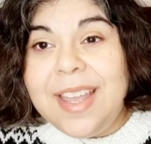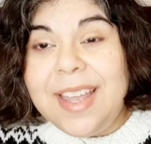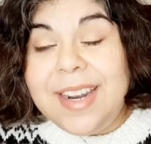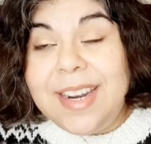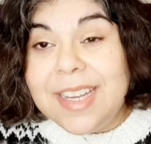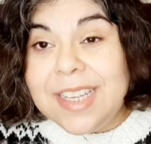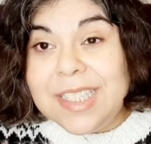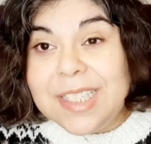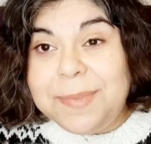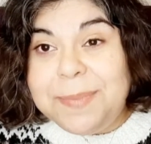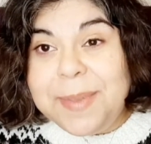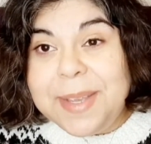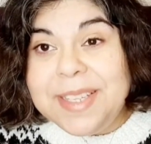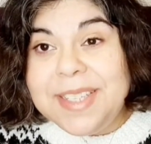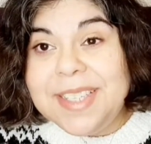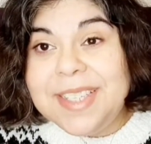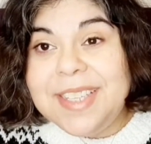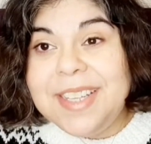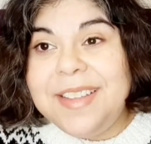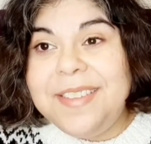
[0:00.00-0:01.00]

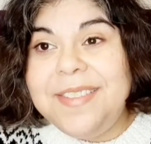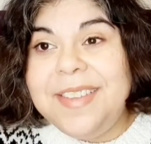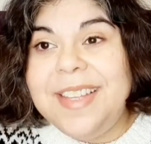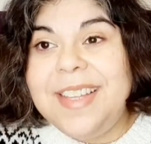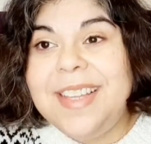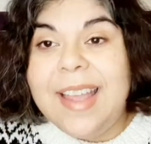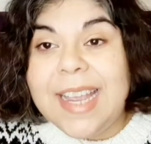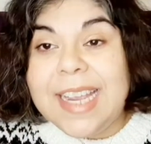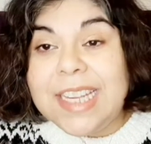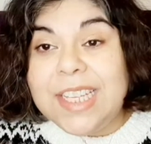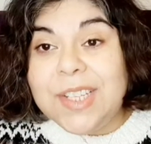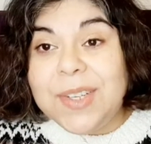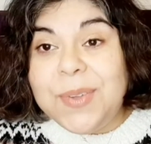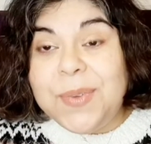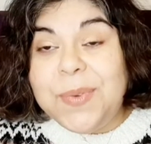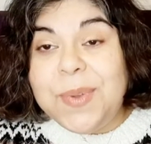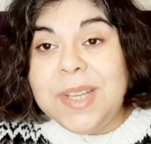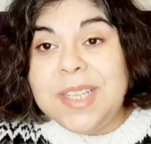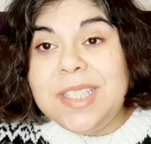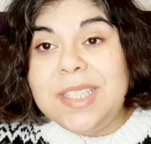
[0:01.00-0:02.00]
inexpensive. I
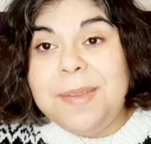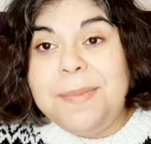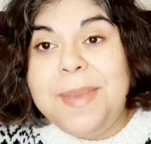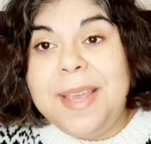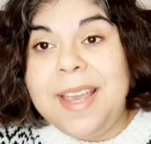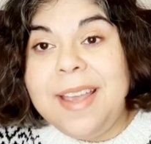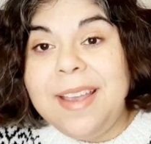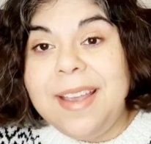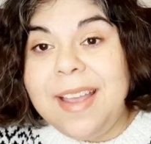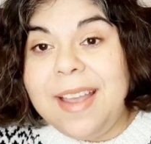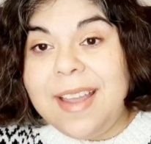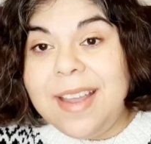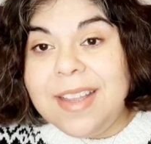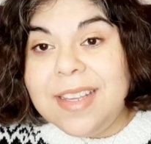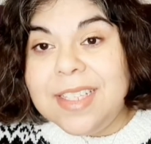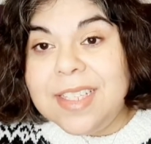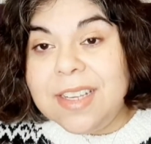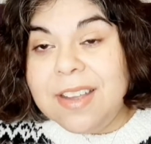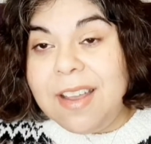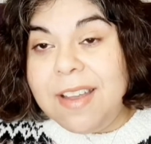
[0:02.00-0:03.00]
don't want to be
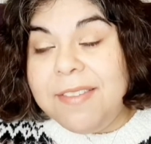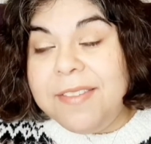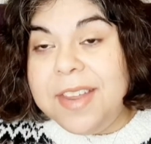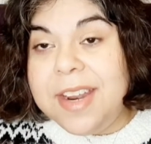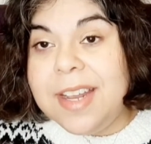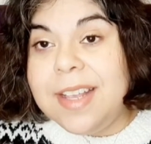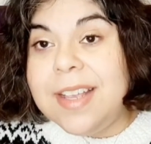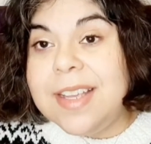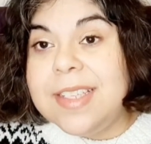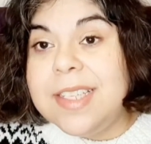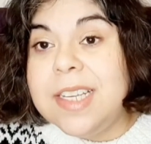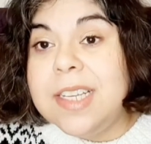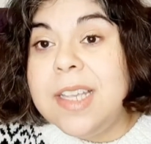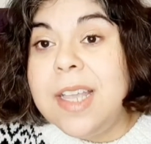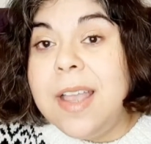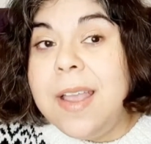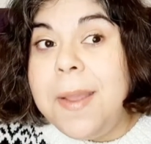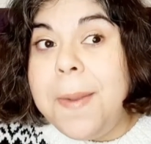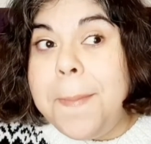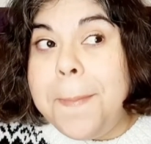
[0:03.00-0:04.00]
unkind to Coffee and a Classic,